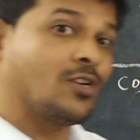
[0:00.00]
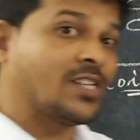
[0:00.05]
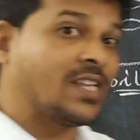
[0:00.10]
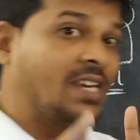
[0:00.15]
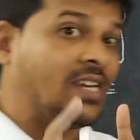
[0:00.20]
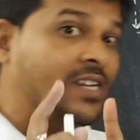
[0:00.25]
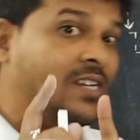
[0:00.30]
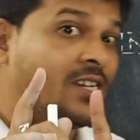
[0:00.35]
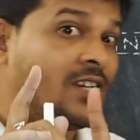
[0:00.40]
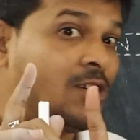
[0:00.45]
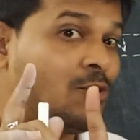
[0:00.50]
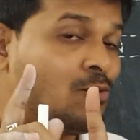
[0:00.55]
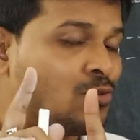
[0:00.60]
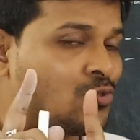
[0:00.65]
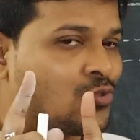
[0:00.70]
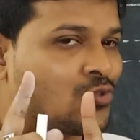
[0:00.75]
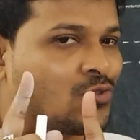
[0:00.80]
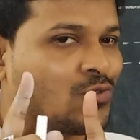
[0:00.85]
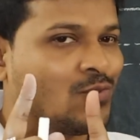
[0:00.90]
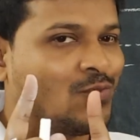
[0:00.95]
called the
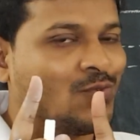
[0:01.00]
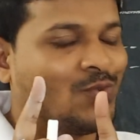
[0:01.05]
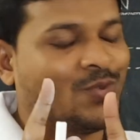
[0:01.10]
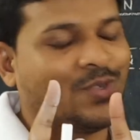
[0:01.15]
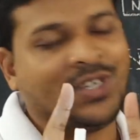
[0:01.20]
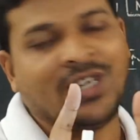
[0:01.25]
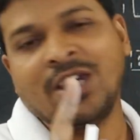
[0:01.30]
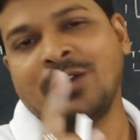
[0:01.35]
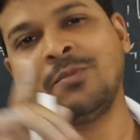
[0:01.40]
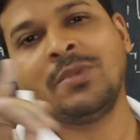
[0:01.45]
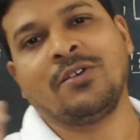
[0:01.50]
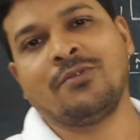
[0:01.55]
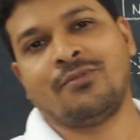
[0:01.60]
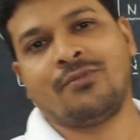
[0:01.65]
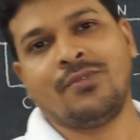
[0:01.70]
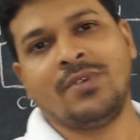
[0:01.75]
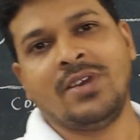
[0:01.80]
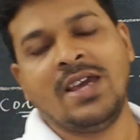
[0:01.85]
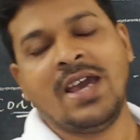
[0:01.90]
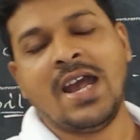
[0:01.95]
induced
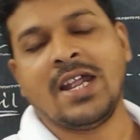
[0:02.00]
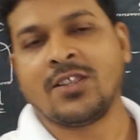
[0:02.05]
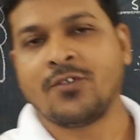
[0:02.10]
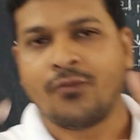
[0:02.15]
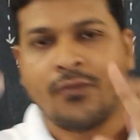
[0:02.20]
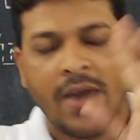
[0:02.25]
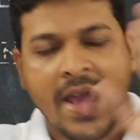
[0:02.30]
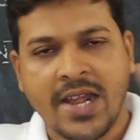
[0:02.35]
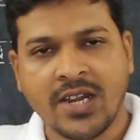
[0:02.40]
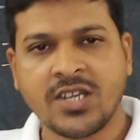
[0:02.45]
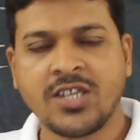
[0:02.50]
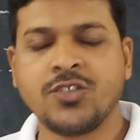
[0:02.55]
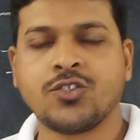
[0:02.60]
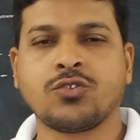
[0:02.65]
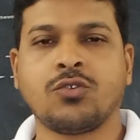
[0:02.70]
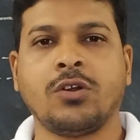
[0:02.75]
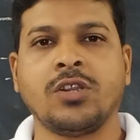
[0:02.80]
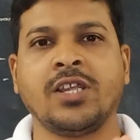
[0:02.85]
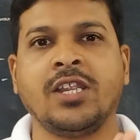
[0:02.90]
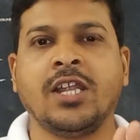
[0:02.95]
EMF, and the fact
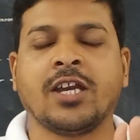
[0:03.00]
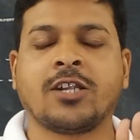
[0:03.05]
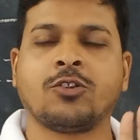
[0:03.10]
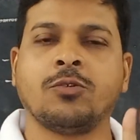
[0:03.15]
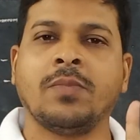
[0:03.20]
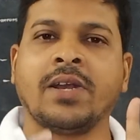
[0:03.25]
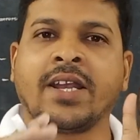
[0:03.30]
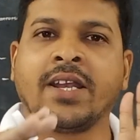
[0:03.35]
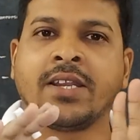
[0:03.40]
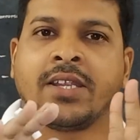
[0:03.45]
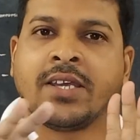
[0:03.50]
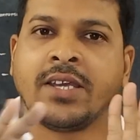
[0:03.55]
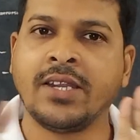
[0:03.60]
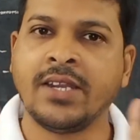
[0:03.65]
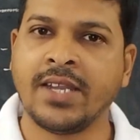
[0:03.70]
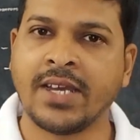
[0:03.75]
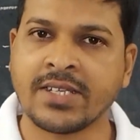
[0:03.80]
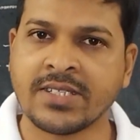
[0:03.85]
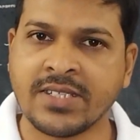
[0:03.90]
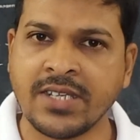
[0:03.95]
is called electromagnetic
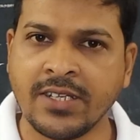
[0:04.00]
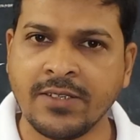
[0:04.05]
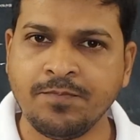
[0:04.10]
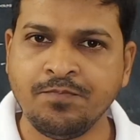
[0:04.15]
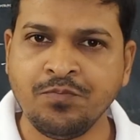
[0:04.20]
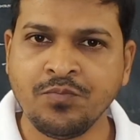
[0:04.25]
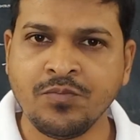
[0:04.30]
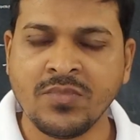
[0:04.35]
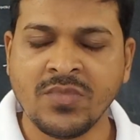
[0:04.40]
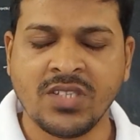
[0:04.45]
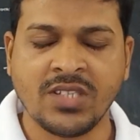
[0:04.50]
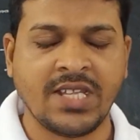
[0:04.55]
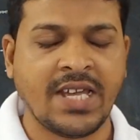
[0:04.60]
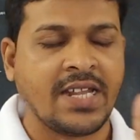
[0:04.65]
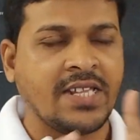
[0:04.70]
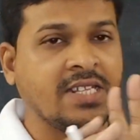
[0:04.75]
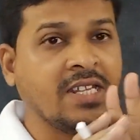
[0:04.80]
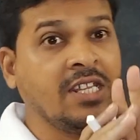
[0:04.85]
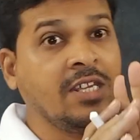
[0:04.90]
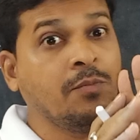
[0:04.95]
induction.
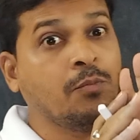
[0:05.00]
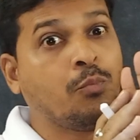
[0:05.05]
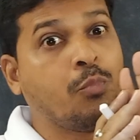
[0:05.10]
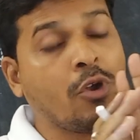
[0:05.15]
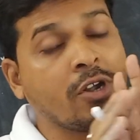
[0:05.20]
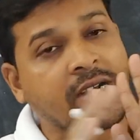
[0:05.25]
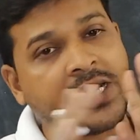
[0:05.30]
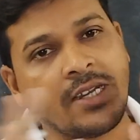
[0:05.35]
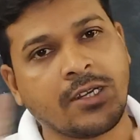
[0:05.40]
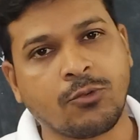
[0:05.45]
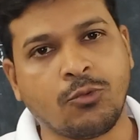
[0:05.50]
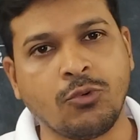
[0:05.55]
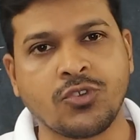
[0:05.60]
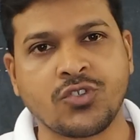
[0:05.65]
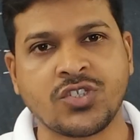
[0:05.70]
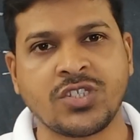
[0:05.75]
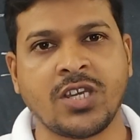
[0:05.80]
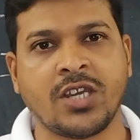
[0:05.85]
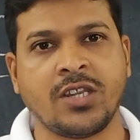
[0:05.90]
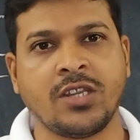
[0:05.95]
There is an important
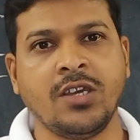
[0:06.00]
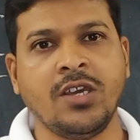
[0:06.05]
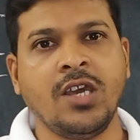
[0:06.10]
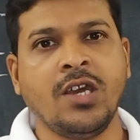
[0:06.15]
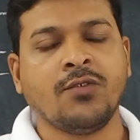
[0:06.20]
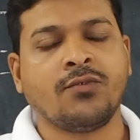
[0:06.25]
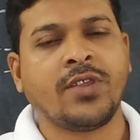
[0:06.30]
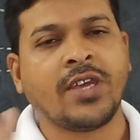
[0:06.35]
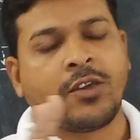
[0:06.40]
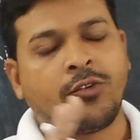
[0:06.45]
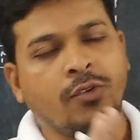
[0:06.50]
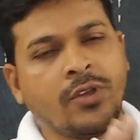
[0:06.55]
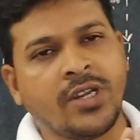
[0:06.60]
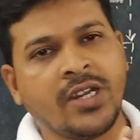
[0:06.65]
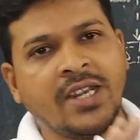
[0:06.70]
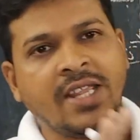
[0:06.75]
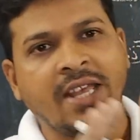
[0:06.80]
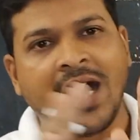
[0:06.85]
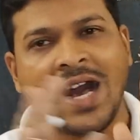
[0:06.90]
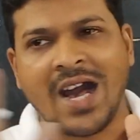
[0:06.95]
question
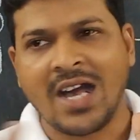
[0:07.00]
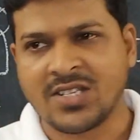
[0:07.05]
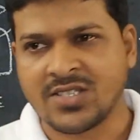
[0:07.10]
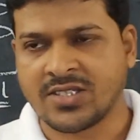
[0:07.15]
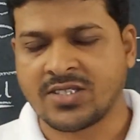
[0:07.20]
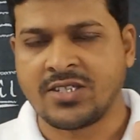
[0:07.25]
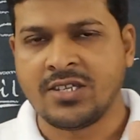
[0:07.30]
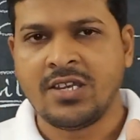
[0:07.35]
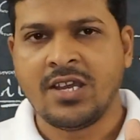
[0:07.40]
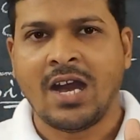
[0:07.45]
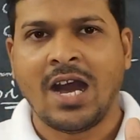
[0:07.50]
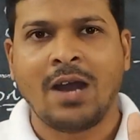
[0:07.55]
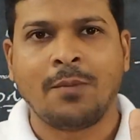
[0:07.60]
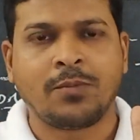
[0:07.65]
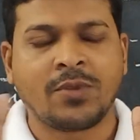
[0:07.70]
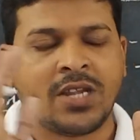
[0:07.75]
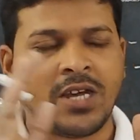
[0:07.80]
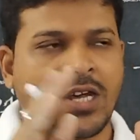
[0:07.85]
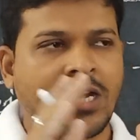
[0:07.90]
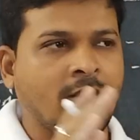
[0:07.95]
frequently asked
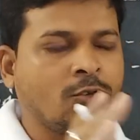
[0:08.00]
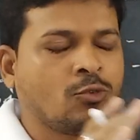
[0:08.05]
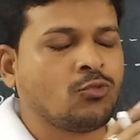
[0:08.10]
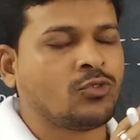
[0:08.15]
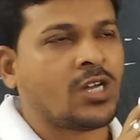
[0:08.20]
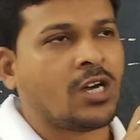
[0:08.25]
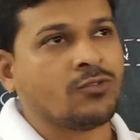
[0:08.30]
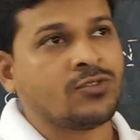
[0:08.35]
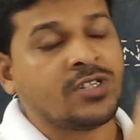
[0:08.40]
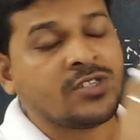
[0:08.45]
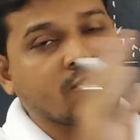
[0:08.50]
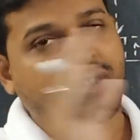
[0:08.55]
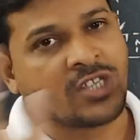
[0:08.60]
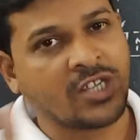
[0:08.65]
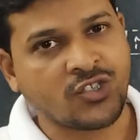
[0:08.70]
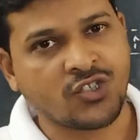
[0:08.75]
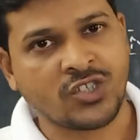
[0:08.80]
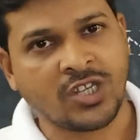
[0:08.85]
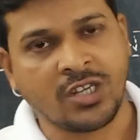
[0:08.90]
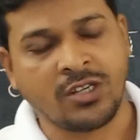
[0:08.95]
after
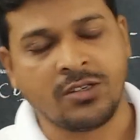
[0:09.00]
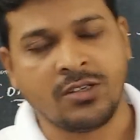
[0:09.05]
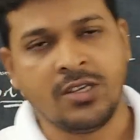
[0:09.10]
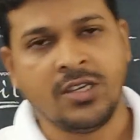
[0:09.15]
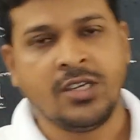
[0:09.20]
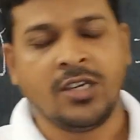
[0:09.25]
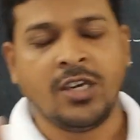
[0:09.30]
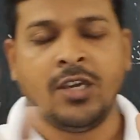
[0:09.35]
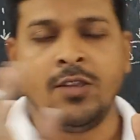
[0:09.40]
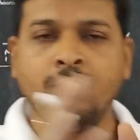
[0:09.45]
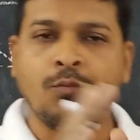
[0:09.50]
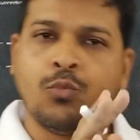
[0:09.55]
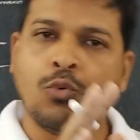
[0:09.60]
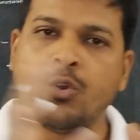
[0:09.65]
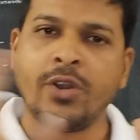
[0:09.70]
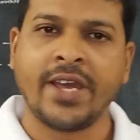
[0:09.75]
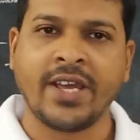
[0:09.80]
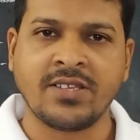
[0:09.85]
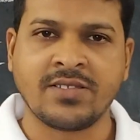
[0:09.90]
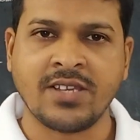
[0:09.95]
2016 in
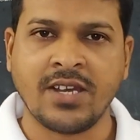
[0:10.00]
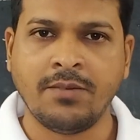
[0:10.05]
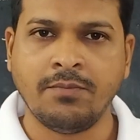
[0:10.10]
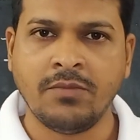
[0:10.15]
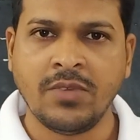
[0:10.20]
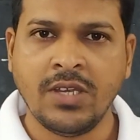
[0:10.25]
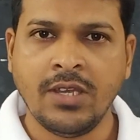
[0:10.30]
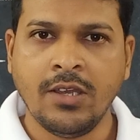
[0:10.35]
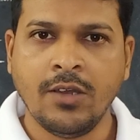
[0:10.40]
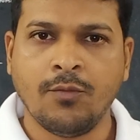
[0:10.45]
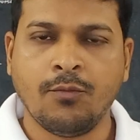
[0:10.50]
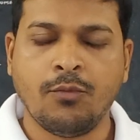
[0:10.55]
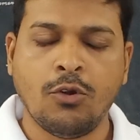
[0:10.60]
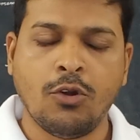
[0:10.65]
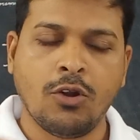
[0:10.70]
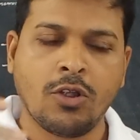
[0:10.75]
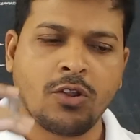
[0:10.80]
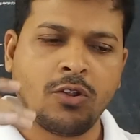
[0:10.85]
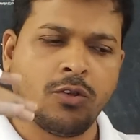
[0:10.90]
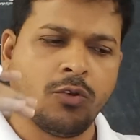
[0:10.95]
board exam
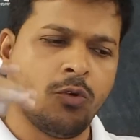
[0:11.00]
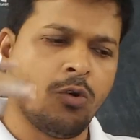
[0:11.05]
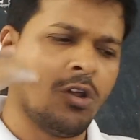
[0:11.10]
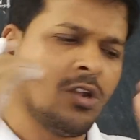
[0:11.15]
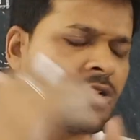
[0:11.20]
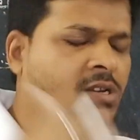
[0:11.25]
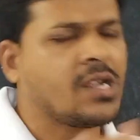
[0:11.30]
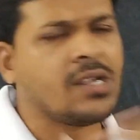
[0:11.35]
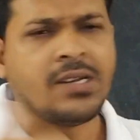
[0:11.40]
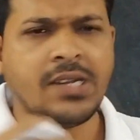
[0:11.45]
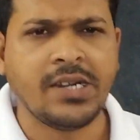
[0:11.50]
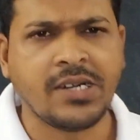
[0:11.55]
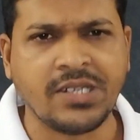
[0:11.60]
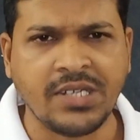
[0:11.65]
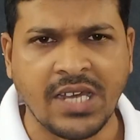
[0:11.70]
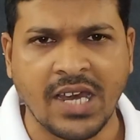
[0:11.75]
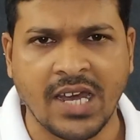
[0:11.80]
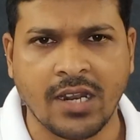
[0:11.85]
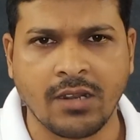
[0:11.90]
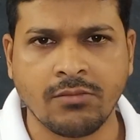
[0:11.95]
for alternate
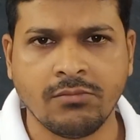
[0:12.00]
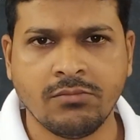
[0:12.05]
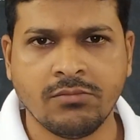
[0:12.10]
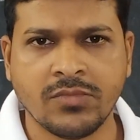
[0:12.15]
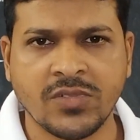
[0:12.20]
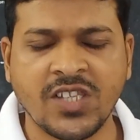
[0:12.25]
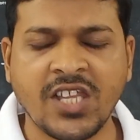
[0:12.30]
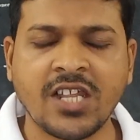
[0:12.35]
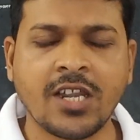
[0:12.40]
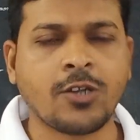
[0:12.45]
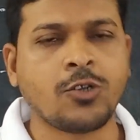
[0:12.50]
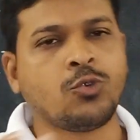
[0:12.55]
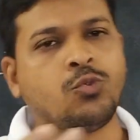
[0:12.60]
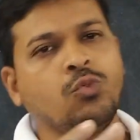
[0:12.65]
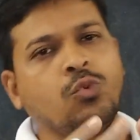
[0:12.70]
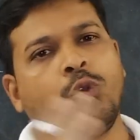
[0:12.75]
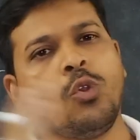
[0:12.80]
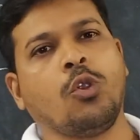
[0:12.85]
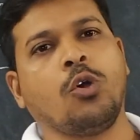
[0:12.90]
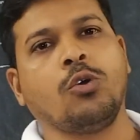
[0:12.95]
year. There are
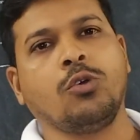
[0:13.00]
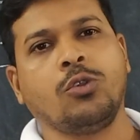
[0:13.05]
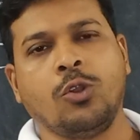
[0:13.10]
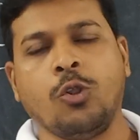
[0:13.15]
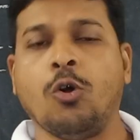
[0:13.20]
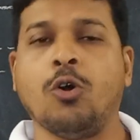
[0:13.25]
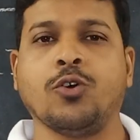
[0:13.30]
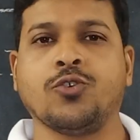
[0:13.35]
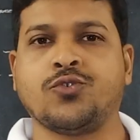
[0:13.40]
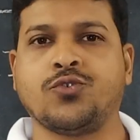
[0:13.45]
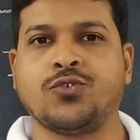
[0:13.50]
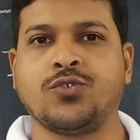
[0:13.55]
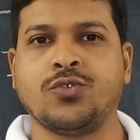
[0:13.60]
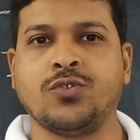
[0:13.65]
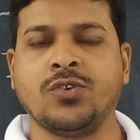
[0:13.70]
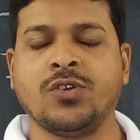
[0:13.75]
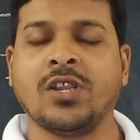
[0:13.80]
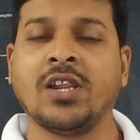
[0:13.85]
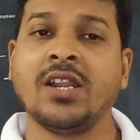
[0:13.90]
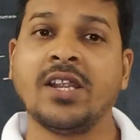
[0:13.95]
two
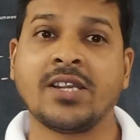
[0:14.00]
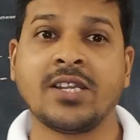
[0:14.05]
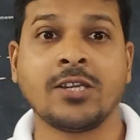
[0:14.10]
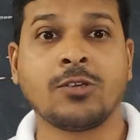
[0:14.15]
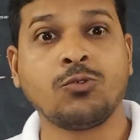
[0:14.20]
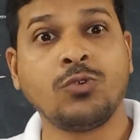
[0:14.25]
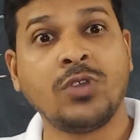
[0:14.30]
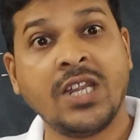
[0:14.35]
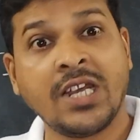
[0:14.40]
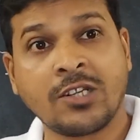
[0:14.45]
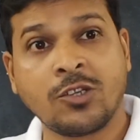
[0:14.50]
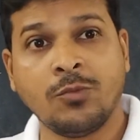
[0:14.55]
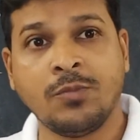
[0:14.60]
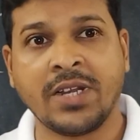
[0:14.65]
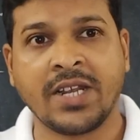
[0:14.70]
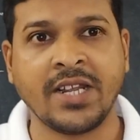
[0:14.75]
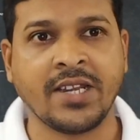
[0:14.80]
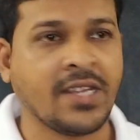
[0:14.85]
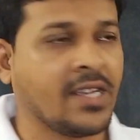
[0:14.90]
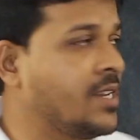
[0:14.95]
laws related to
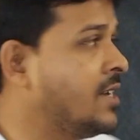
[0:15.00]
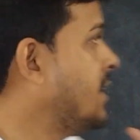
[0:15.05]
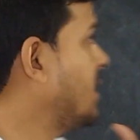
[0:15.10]
electromagnetic